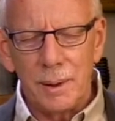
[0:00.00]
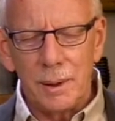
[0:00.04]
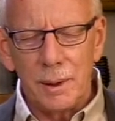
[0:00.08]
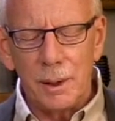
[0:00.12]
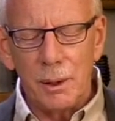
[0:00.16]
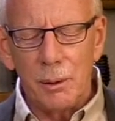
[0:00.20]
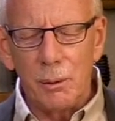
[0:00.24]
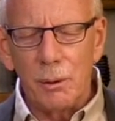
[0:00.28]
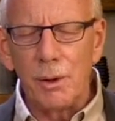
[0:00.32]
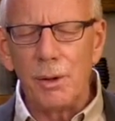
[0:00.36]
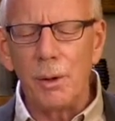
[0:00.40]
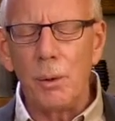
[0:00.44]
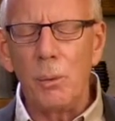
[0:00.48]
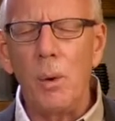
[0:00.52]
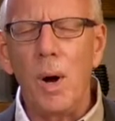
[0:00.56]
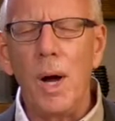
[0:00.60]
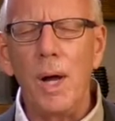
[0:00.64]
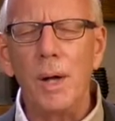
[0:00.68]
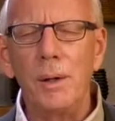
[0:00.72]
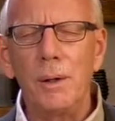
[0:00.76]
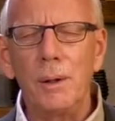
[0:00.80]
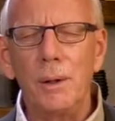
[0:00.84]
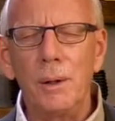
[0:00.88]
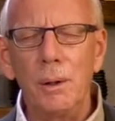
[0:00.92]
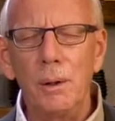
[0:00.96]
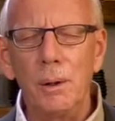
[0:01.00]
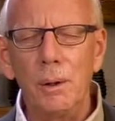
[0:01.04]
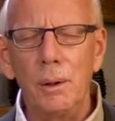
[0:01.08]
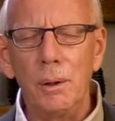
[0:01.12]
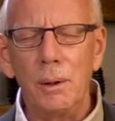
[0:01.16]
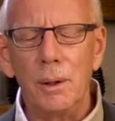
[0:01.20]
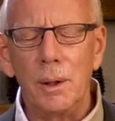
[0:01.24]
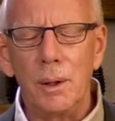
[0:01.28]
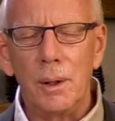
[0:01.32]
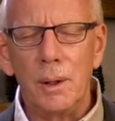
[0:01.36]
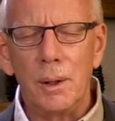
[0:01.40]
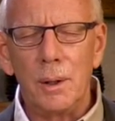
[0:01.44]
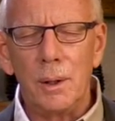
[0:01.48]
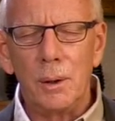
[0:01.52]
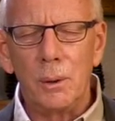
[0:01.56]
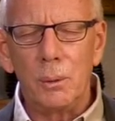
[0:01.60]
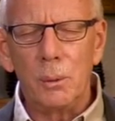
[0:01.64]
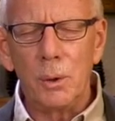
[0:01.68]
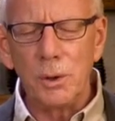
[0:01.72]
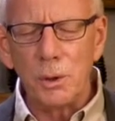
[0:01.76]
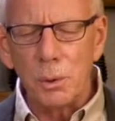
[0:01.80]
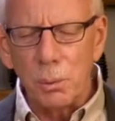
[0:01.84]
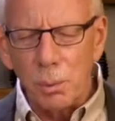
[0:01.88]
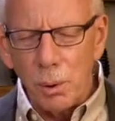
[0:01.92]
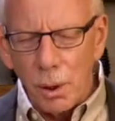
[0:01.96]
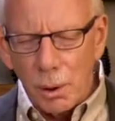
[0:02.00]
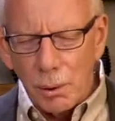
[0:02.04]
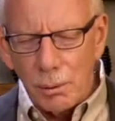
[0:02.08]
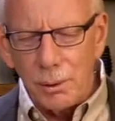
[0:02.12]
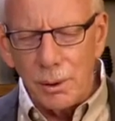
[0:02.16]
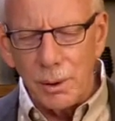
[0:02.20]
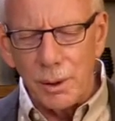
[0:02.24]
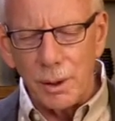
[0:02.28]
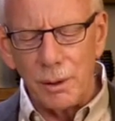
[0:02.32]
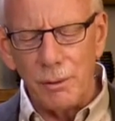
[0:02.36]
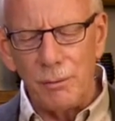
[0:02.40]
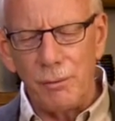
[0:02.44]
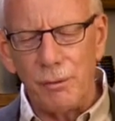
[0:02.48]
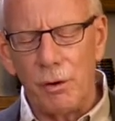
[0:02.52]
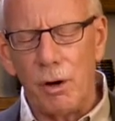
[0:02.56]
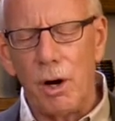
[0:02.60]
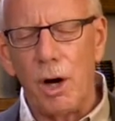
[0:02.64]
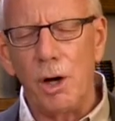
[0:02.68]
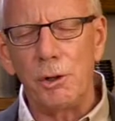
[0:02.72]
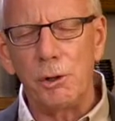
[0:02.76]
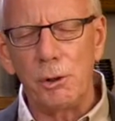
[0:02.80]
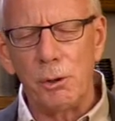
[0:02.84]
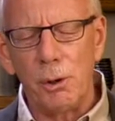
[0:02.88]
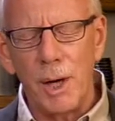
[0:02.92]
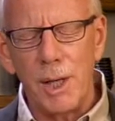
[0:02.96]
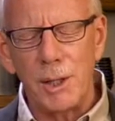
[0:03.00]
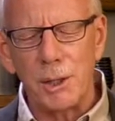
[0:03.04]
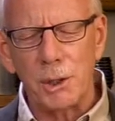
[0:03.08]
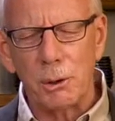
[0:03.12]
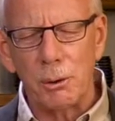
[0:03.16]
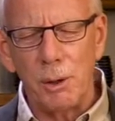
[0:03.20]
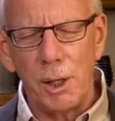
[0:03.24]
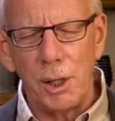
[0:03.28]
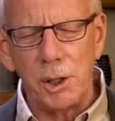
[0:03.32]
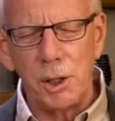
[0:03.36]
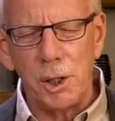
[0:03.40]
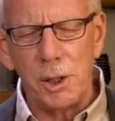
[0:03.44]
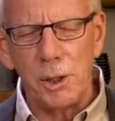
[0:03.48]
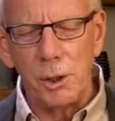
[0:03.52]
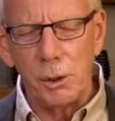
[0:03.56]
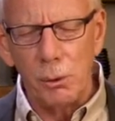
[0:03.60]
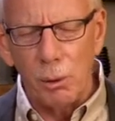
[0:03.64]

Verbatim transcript: You are the one who was wounded for our transgressions.